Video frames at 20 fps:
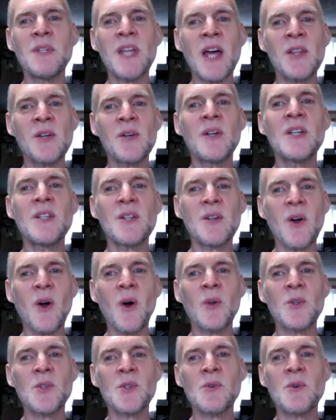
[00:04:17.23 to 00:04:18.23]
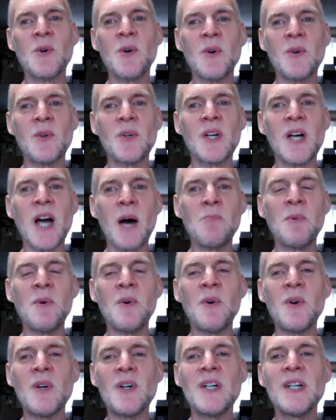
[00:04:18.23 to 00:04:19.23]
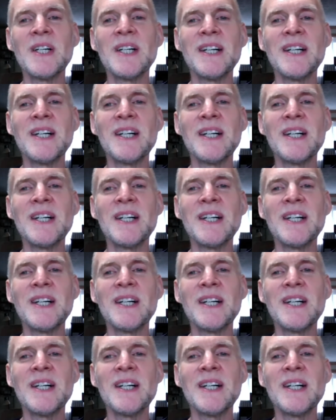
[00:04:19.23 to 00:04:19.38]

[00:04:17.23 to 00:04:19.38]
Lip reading: another intercultural couple.